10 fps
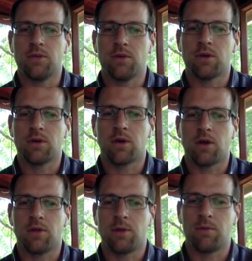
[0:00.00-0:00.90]
we'll call
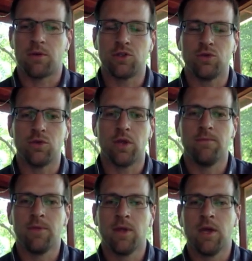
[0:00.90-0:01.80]
them number 2
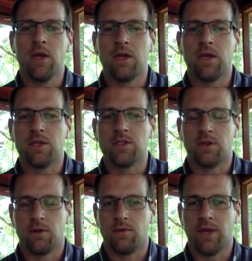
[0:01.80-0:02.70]
there, is
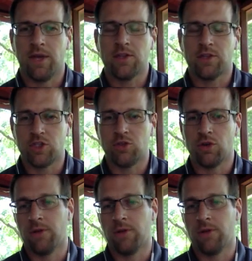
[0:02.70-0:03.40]
they get to shoot it.